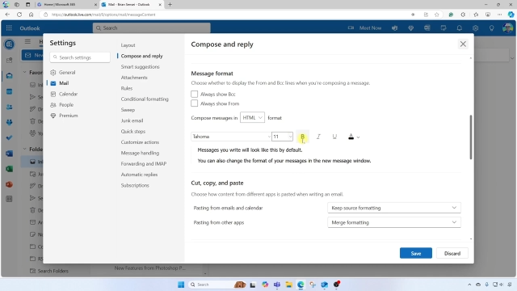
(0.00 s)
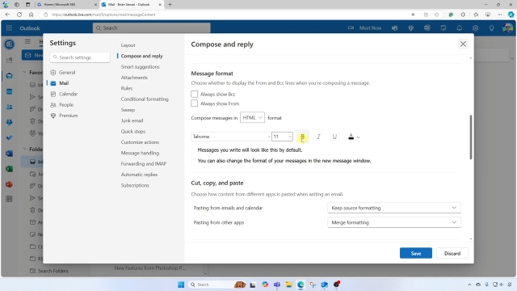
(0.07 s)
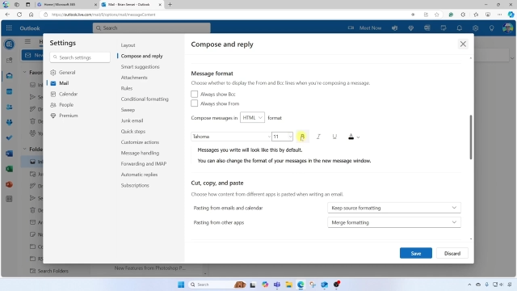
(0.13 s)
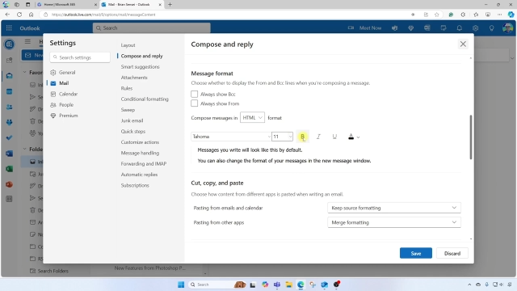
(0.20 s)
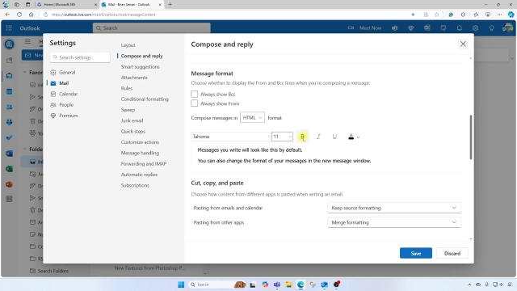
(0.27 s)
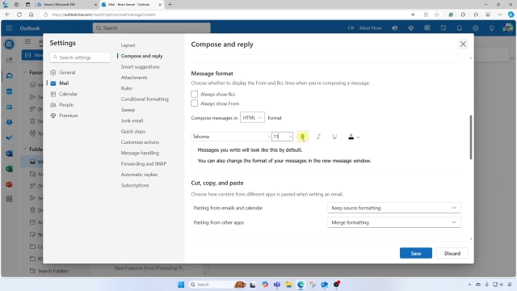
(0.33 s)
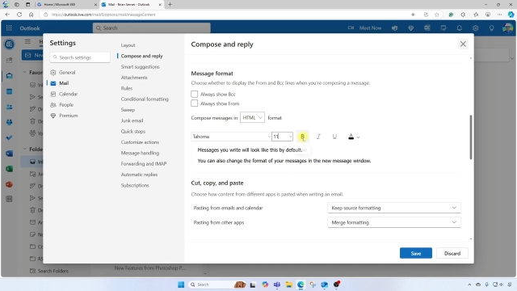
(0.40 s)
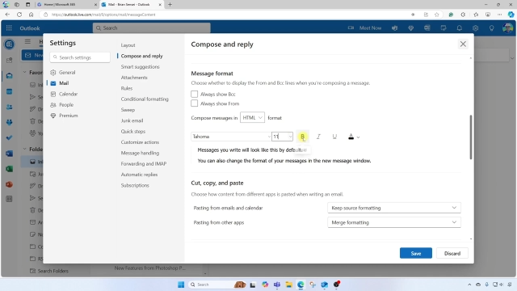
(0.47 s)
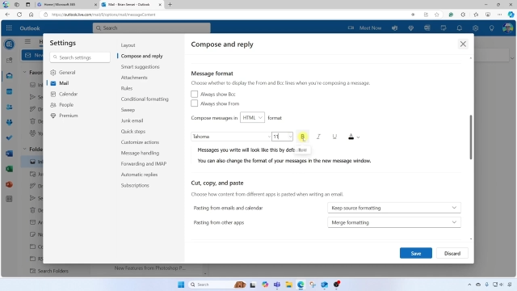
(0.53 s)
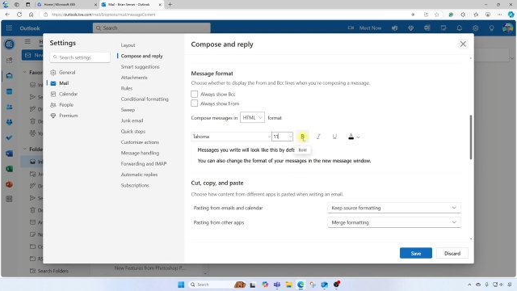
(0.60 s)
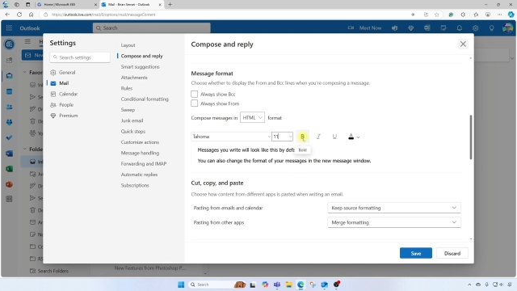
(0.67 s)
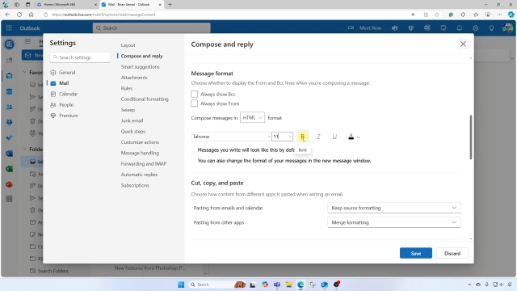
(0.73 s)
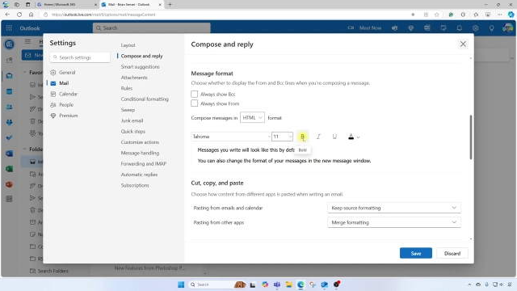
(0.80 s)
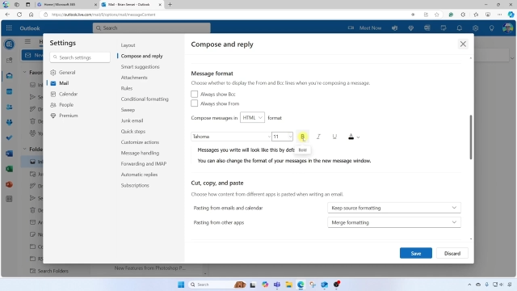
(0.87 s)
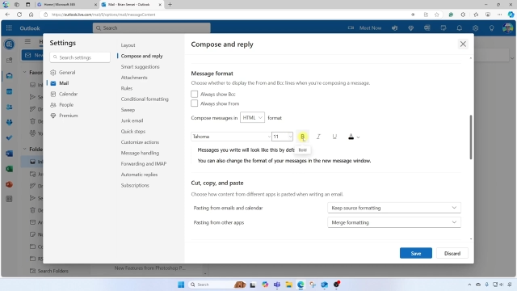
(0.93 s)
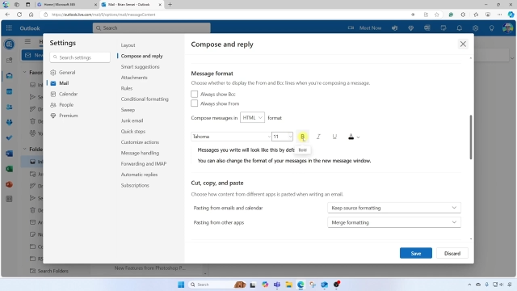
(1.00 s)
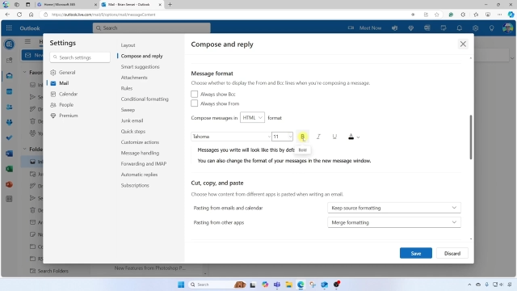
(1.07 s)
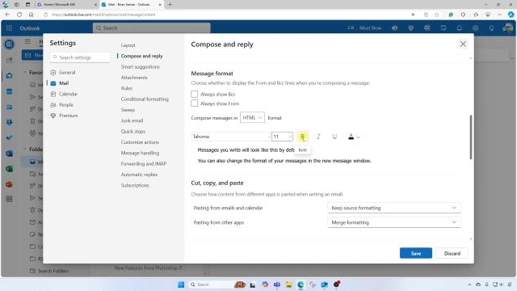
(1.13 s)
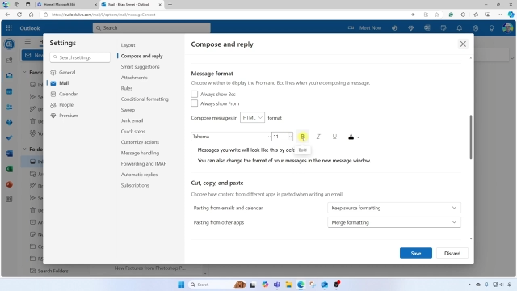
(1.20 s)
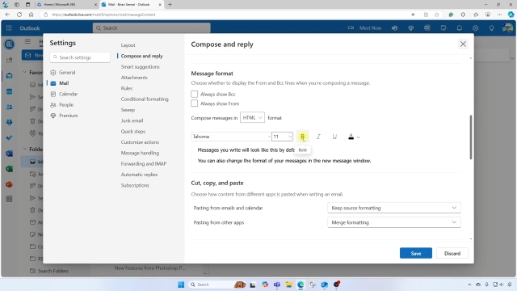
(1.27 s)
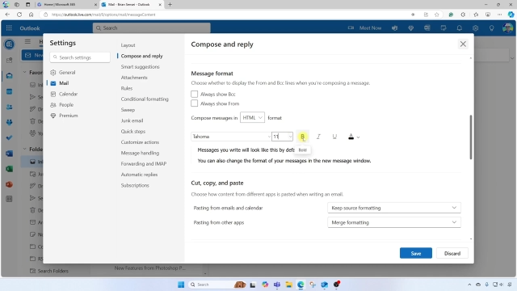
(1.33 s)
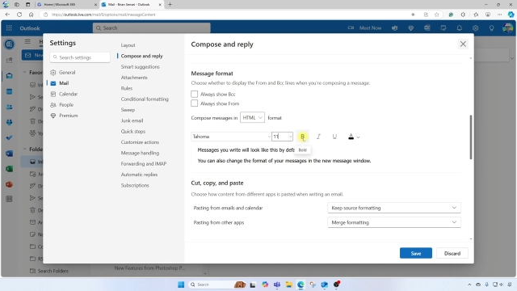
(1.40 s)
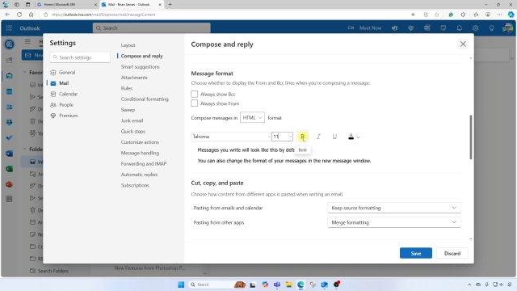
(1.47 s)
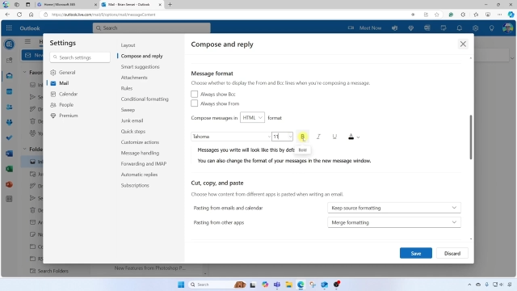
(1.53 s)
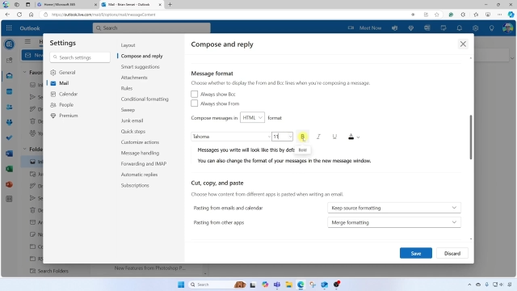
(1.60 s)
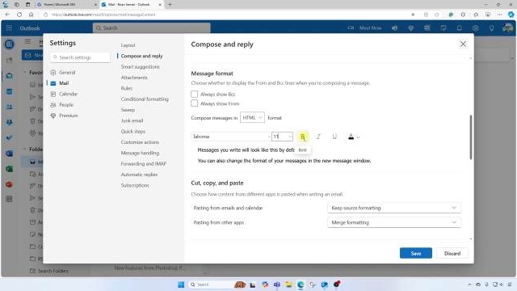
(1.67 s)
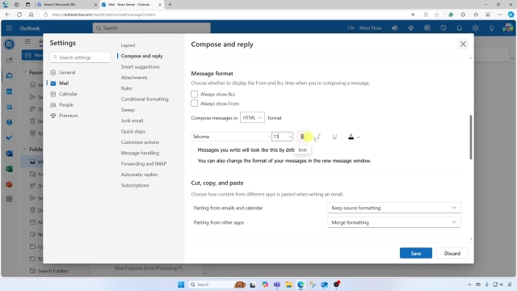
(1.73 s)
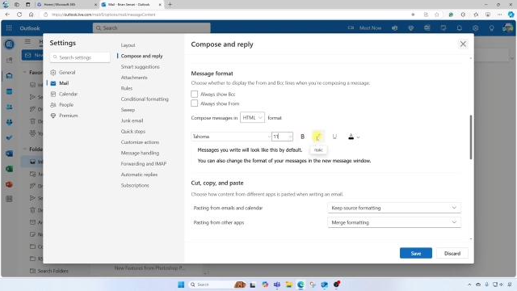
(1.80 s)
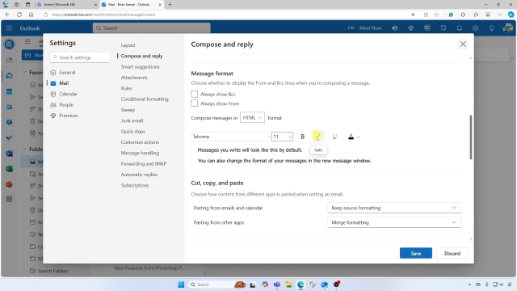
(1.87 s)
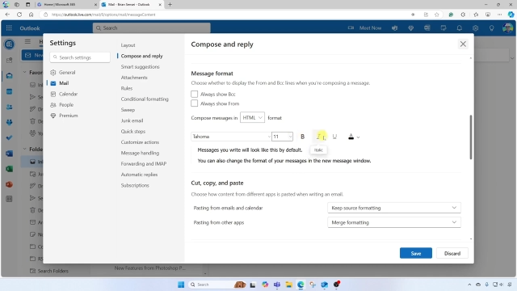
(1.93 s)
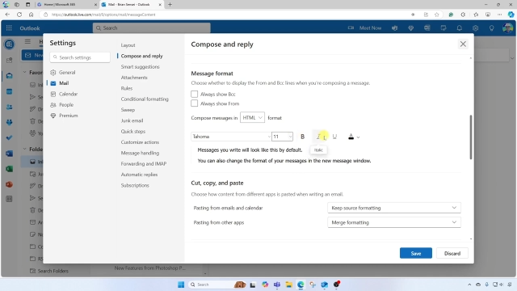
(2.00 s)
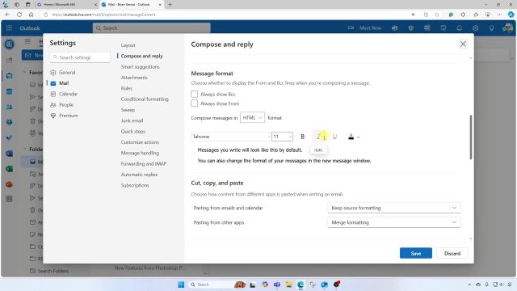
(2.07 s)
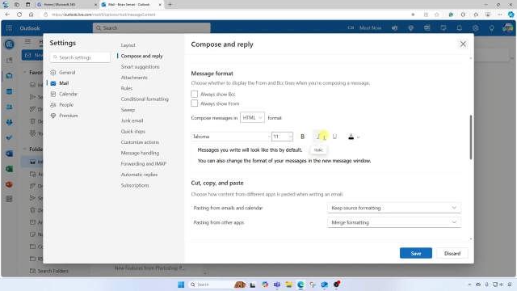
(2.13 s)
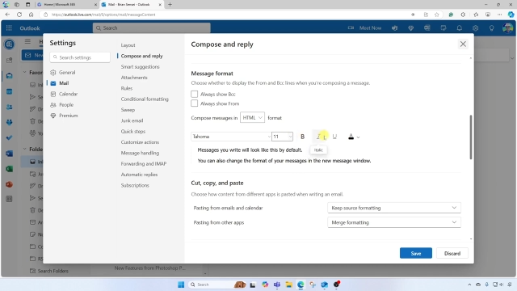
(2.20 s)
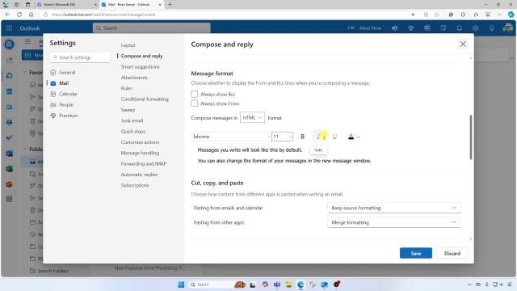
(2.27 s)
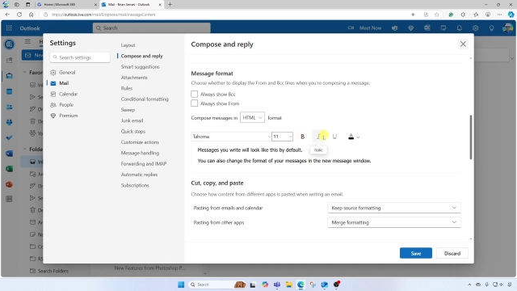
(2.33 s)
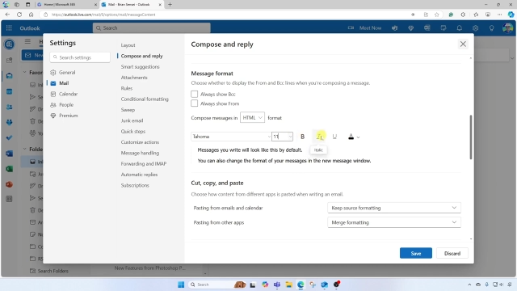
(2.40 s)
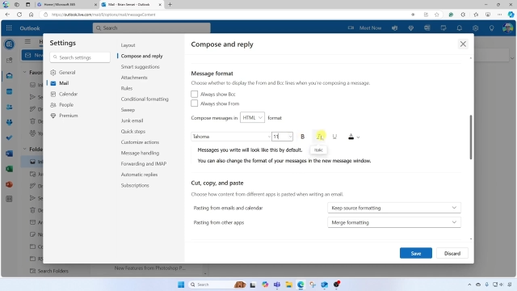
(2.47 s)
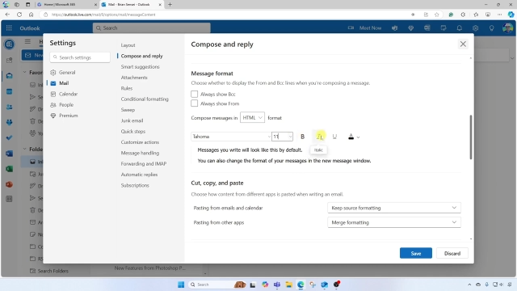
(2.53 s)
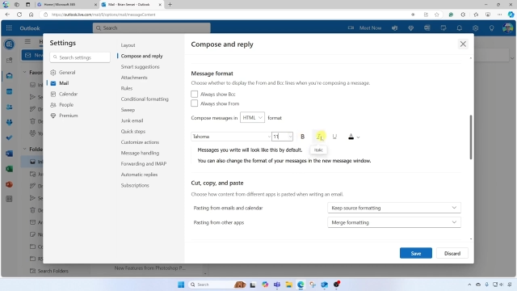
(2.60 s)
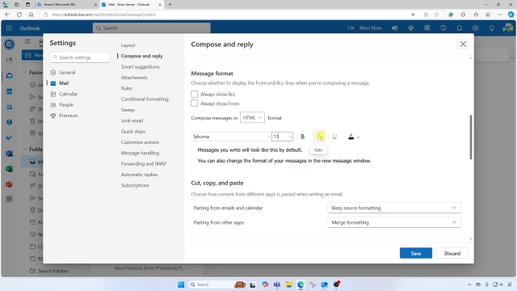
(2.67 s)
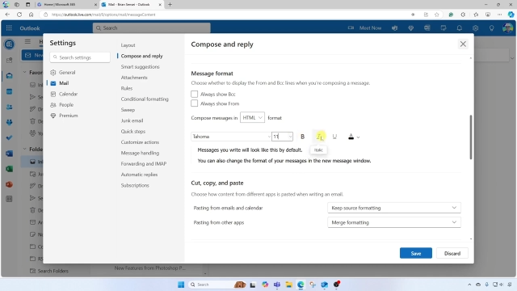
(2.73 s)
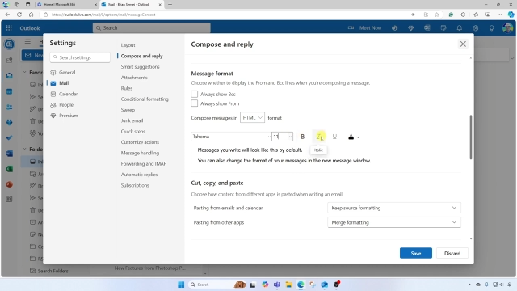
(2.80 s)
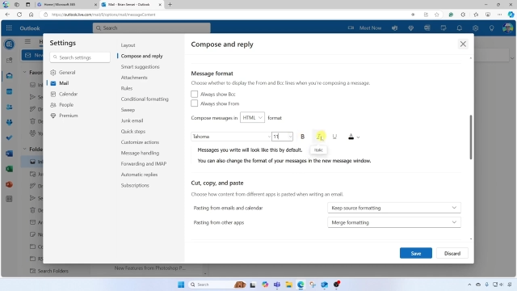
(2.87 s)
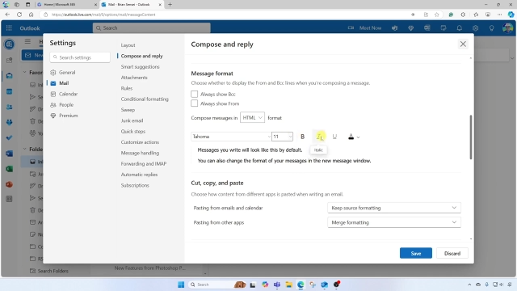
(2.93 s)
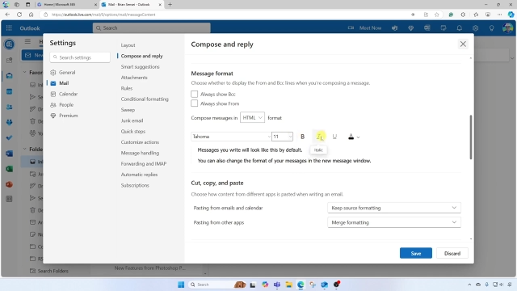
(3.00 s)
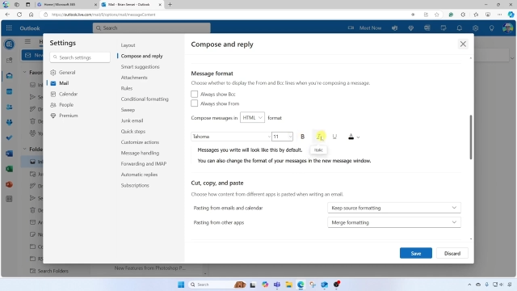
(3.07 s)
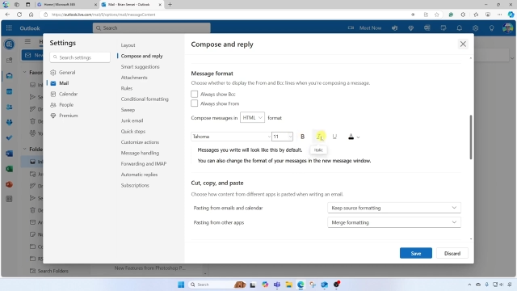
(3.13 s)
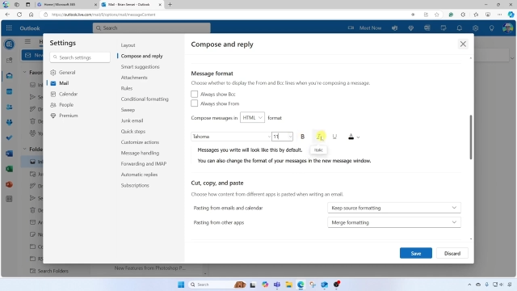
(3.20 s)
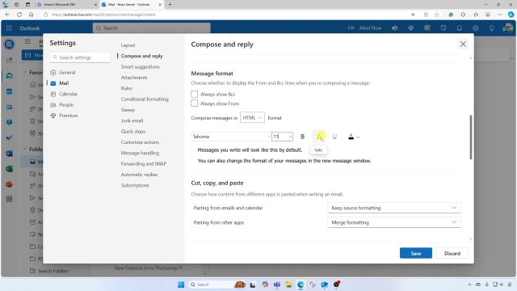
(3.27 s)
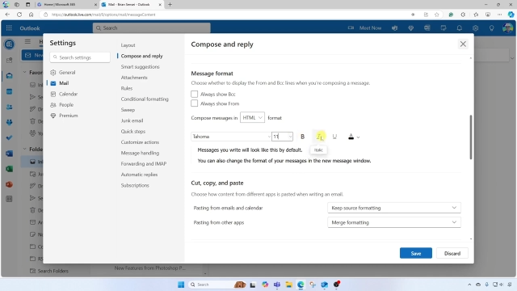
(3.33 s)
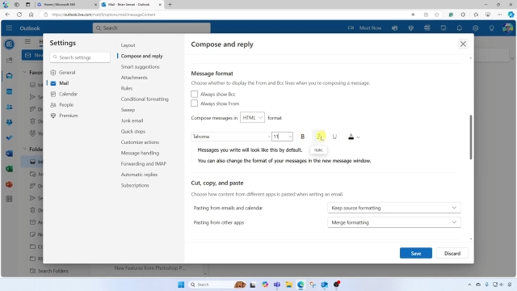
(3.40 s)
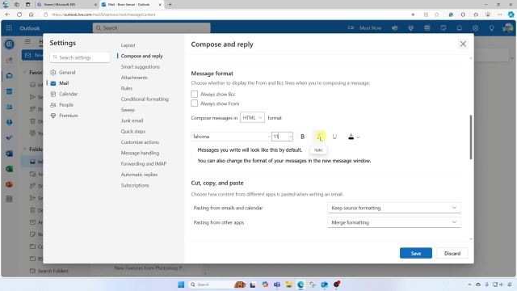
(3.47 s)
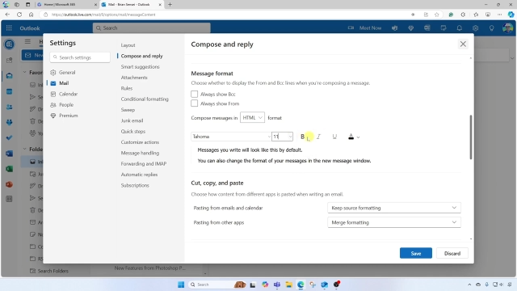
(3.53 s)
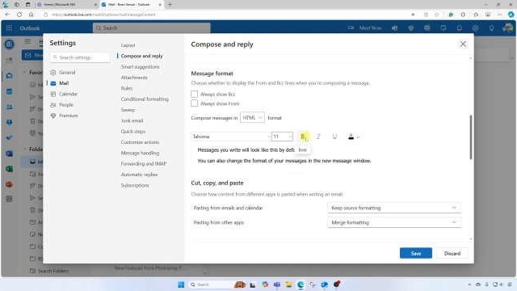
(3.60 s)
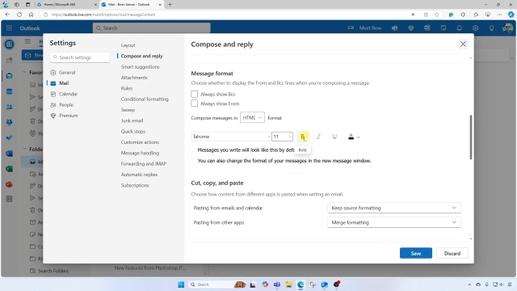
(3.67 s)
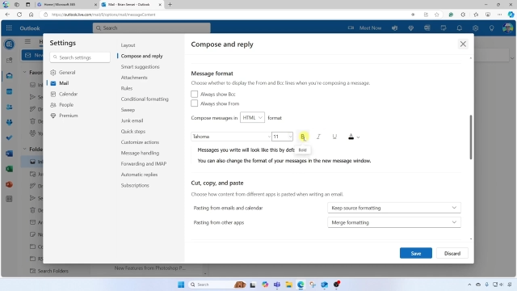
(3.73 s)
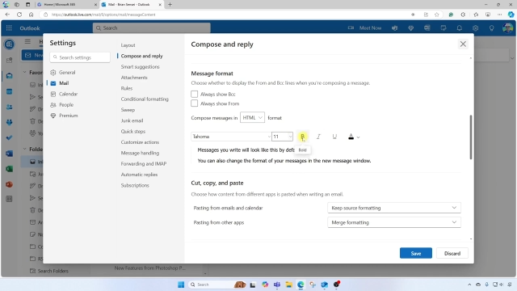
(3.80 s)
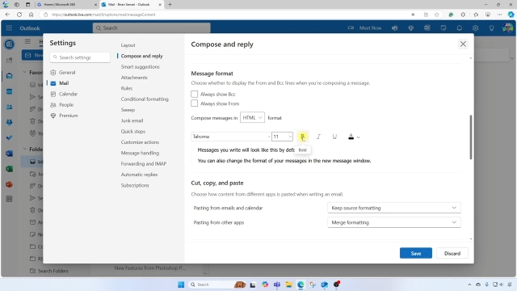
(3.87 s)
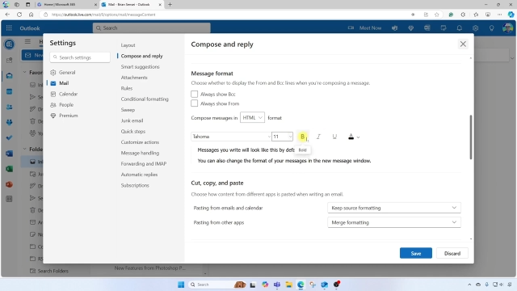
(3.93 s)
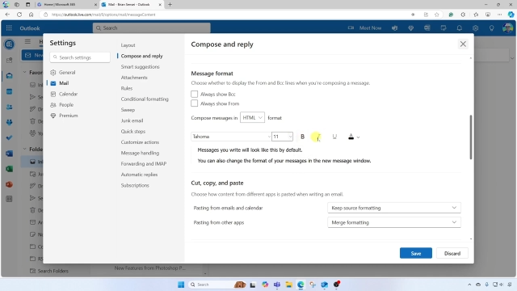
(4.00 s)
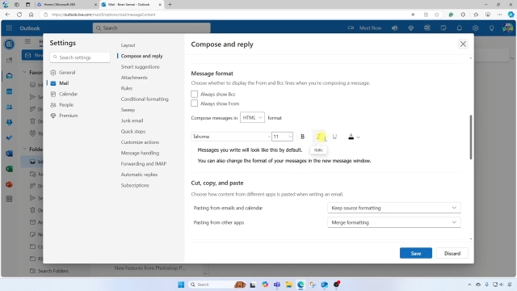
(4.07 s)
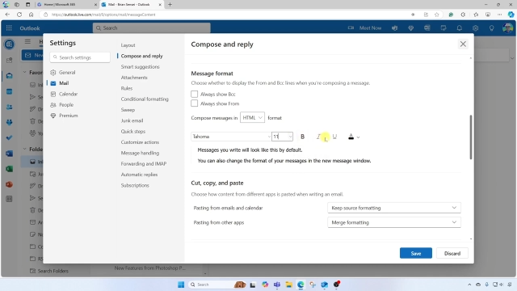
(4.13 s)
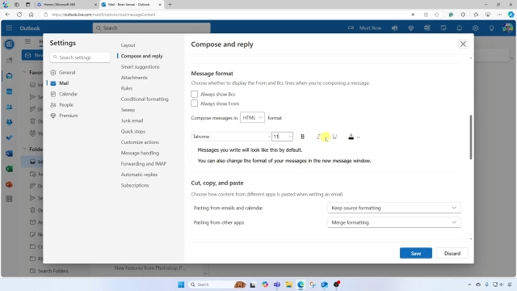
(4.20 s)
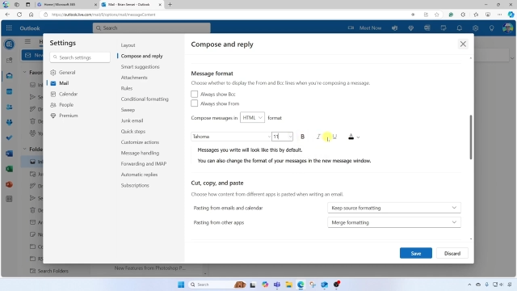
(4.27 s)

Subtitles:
[unreadable: no face in view]